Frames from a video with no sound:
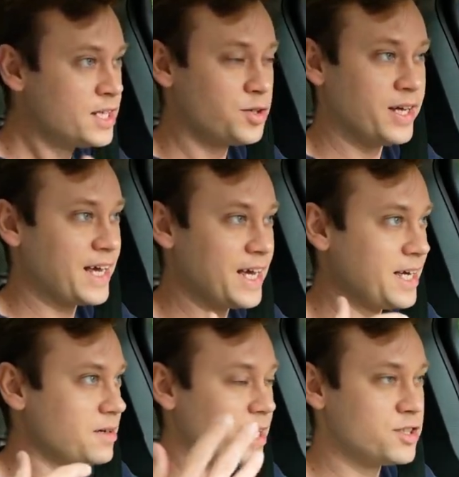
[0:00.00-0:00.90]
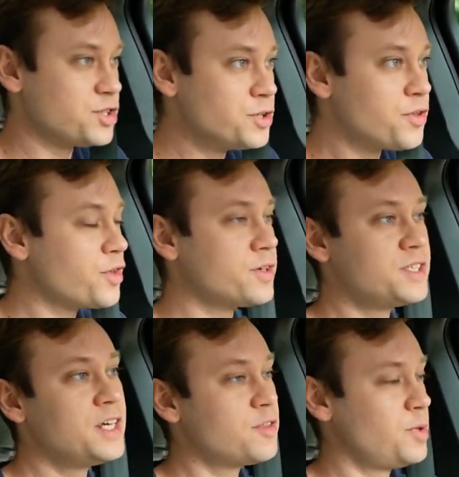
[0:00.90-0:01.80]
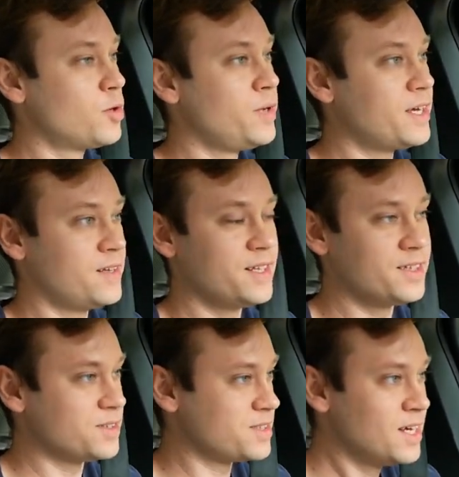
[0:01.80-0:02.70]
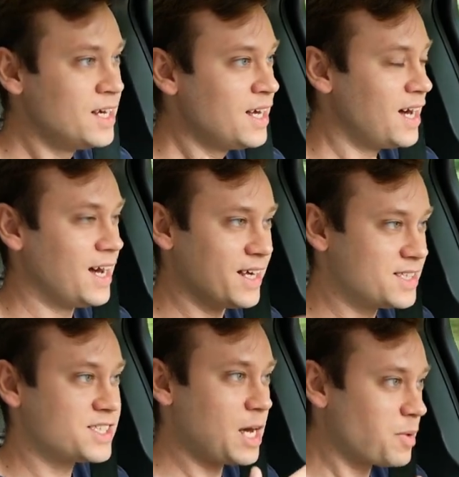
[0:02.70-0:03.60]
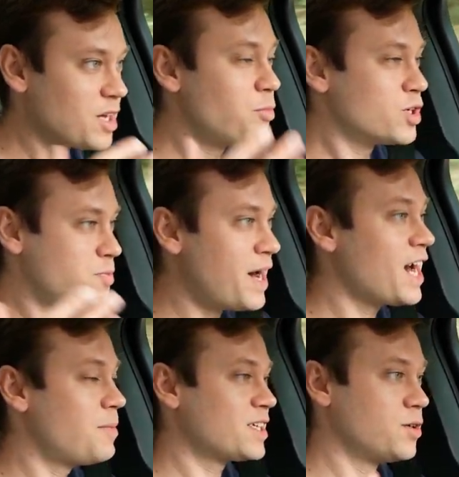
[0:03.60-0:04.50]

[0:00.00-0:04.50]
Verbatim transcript: to like a, a June 13th build week, and then there's uh, it just kept getting pushed back and back.